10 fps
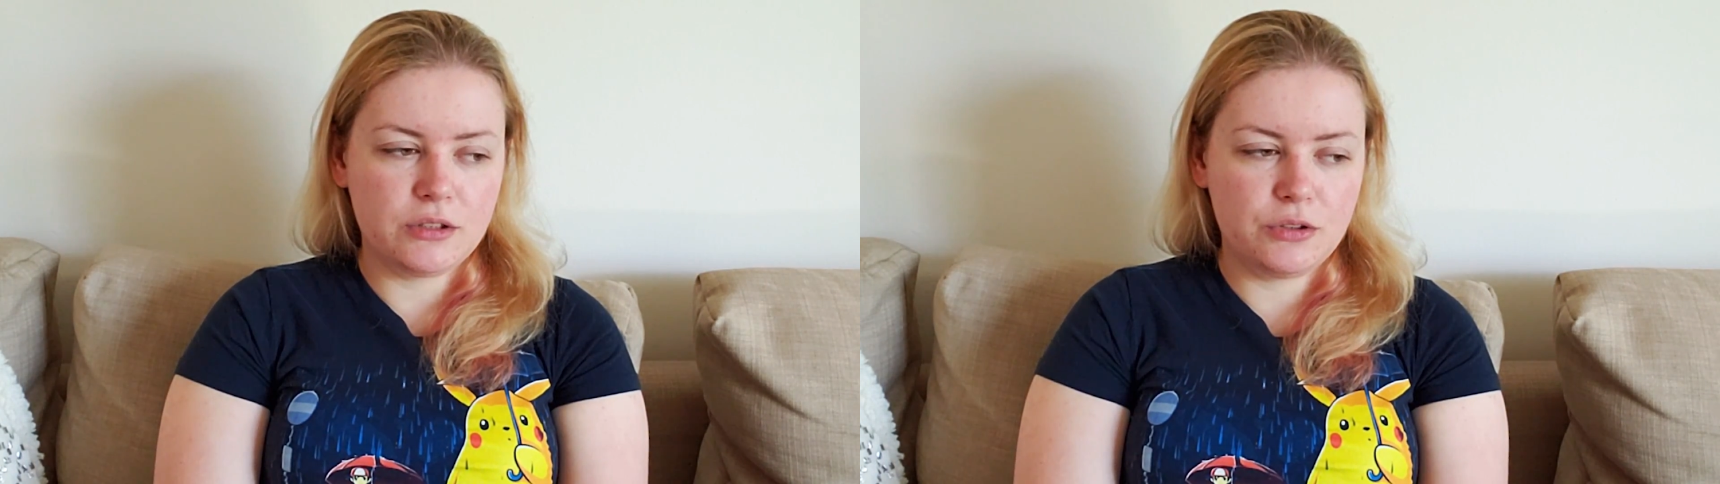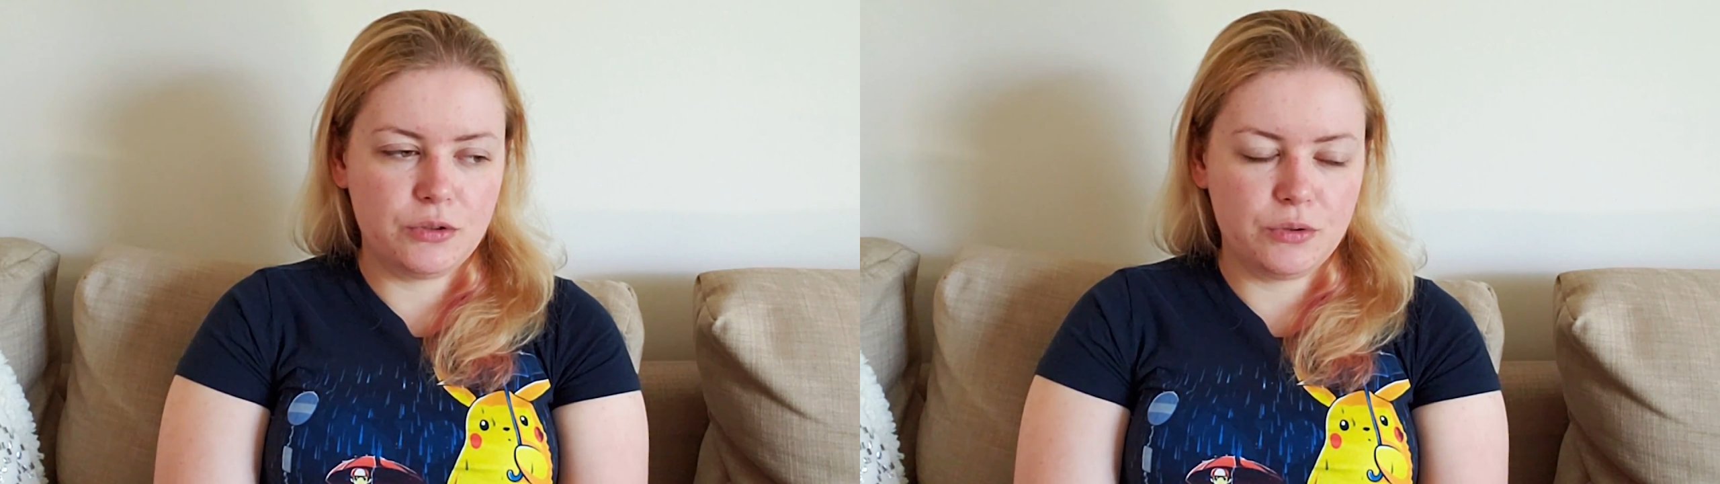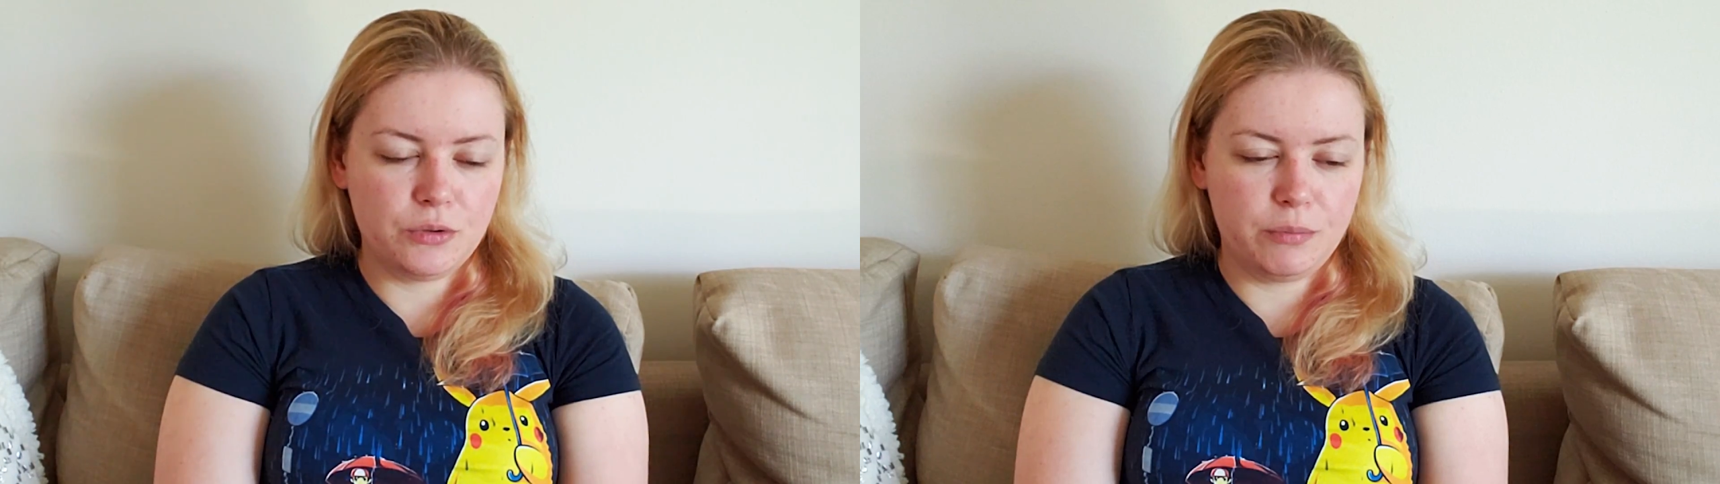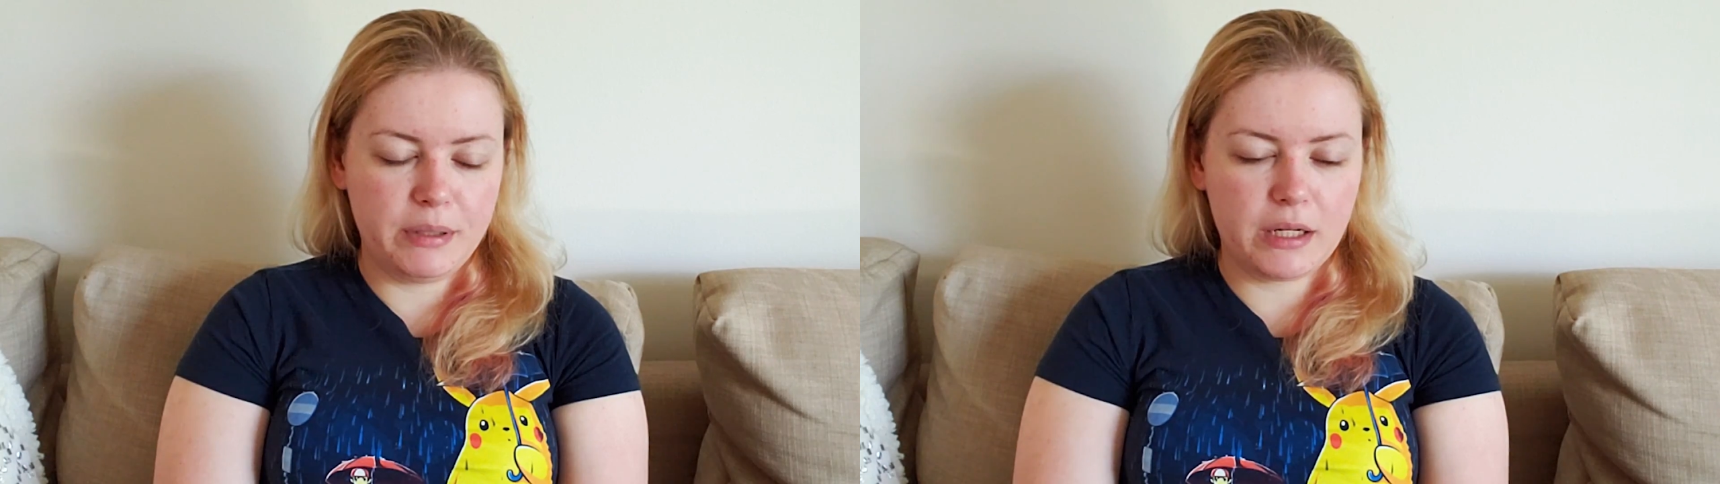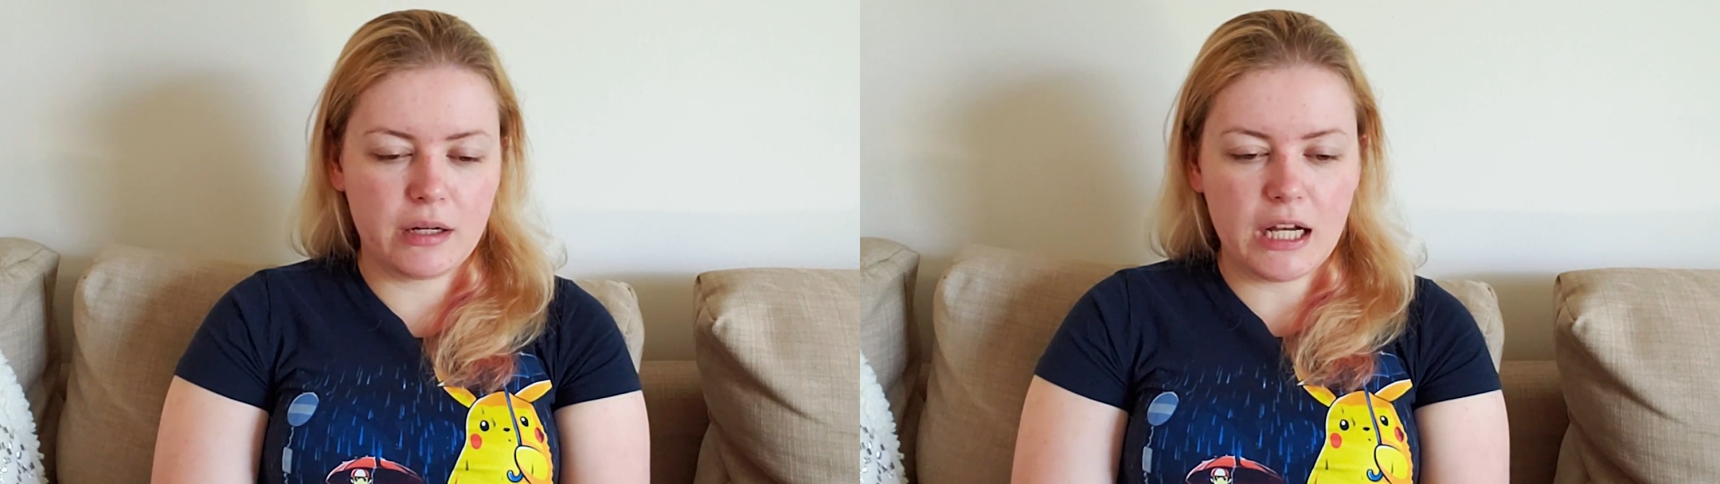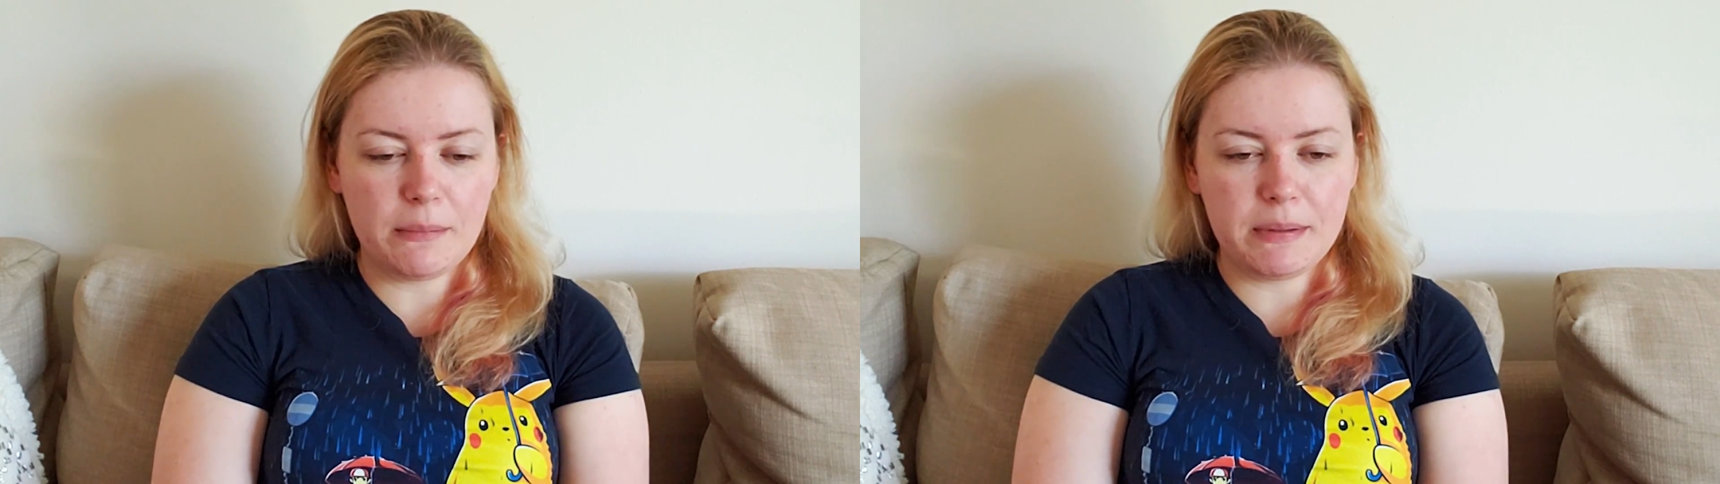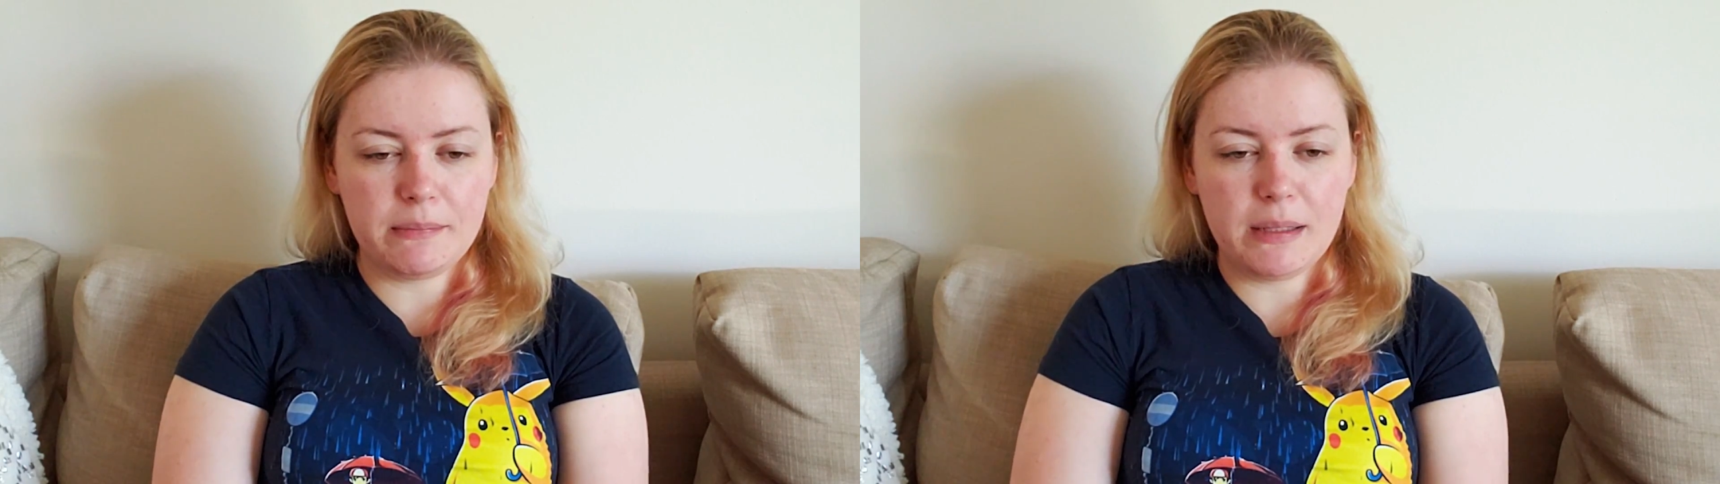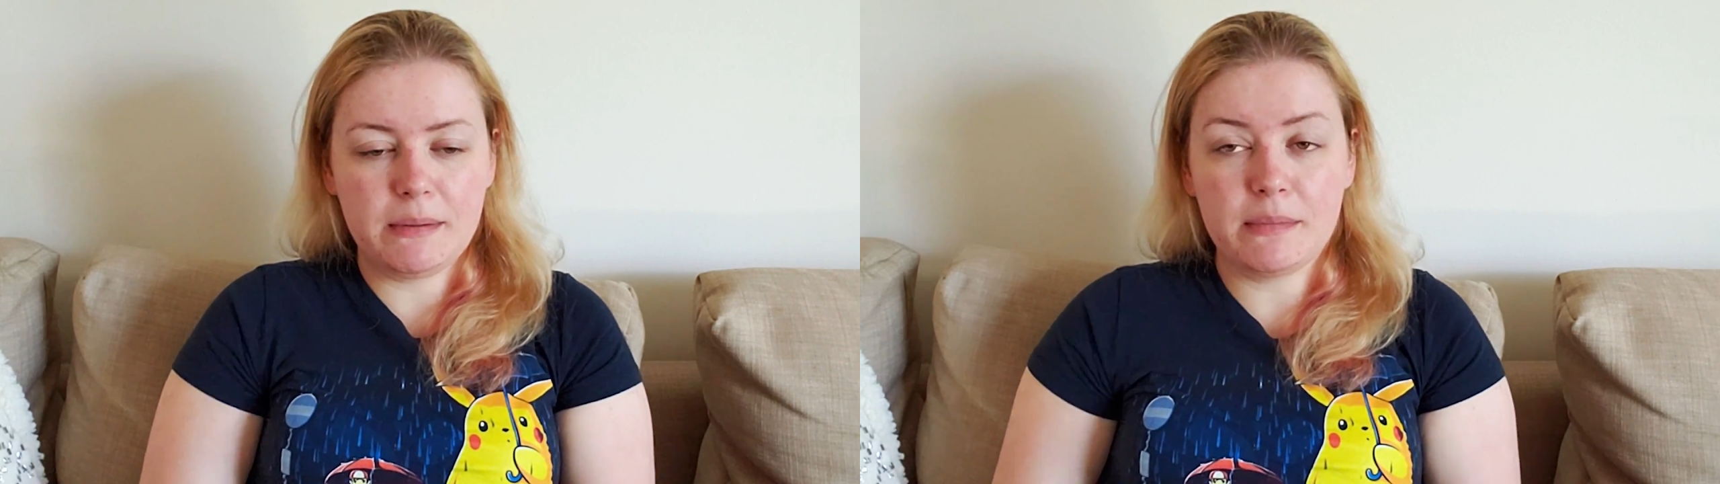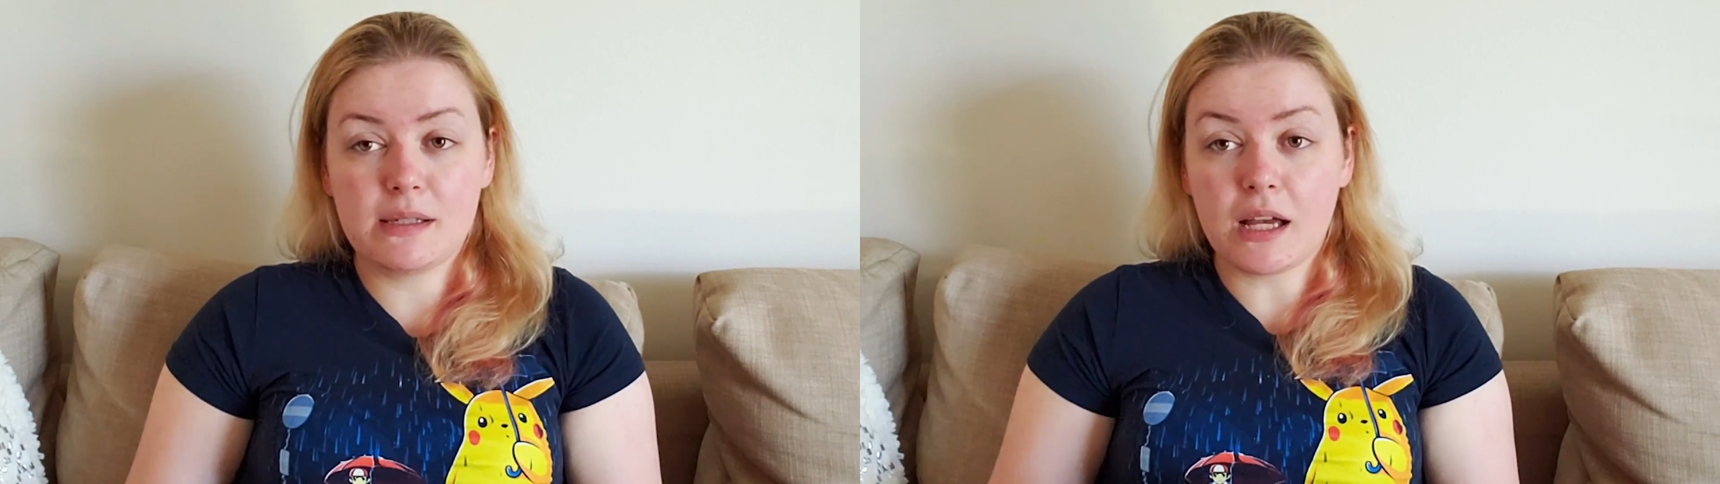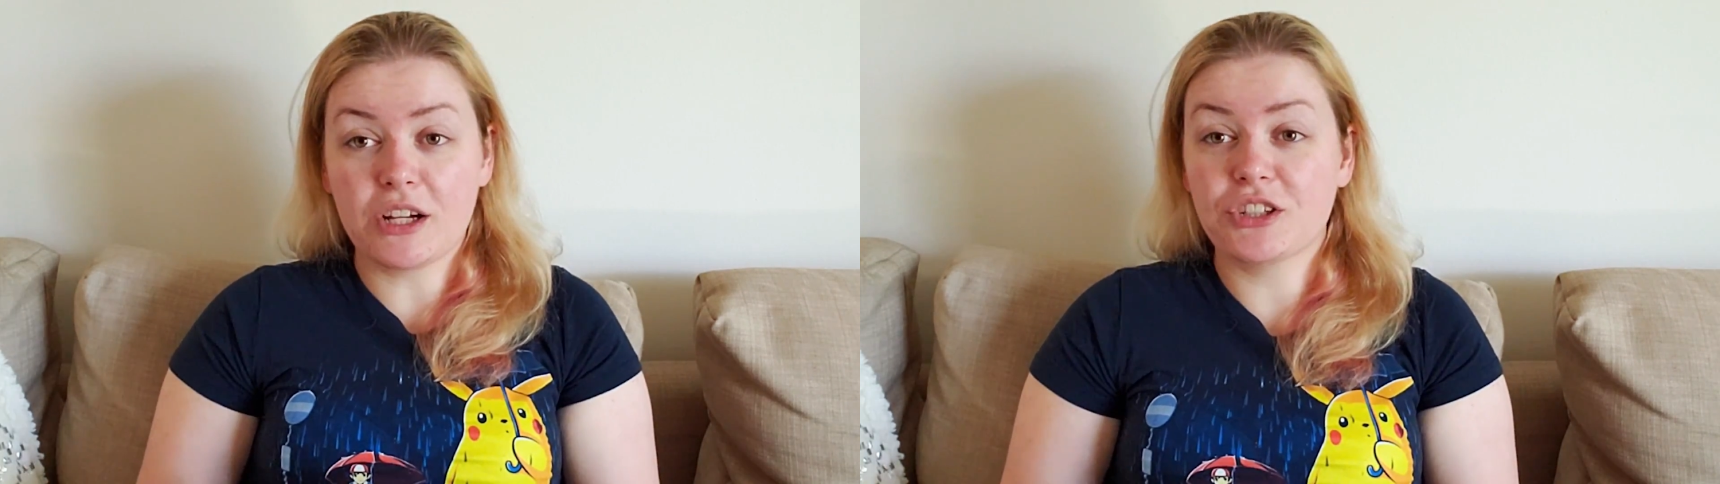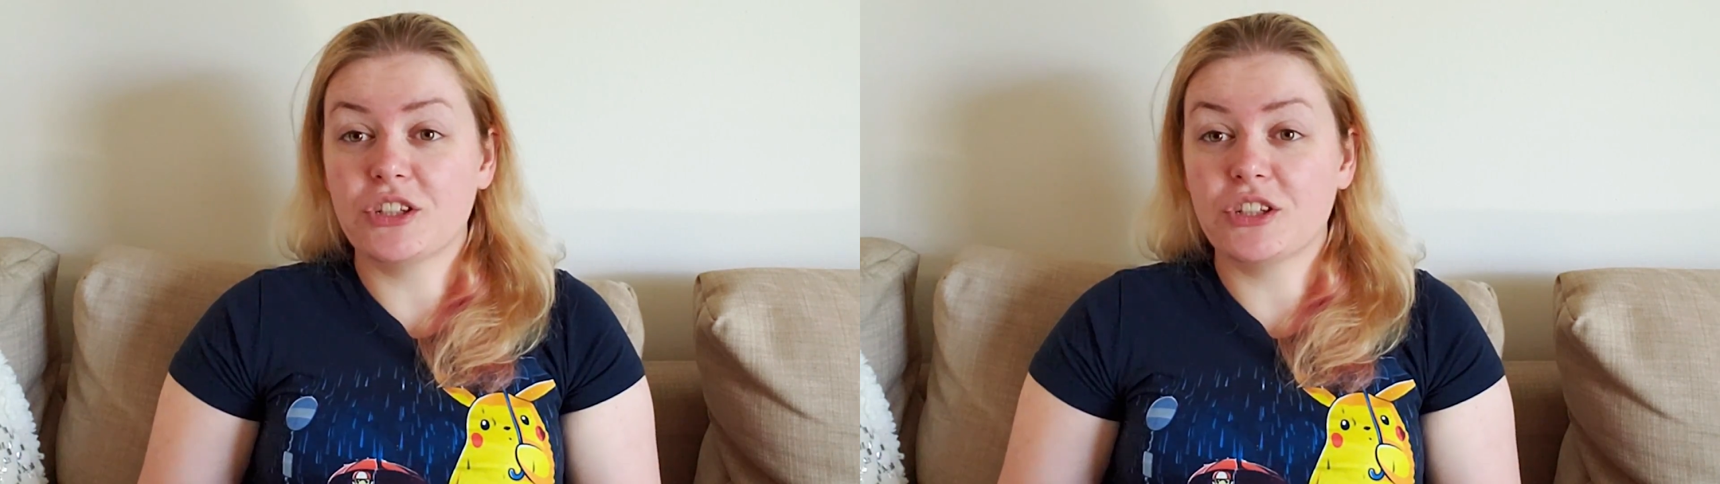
to pick her up and maybe massage her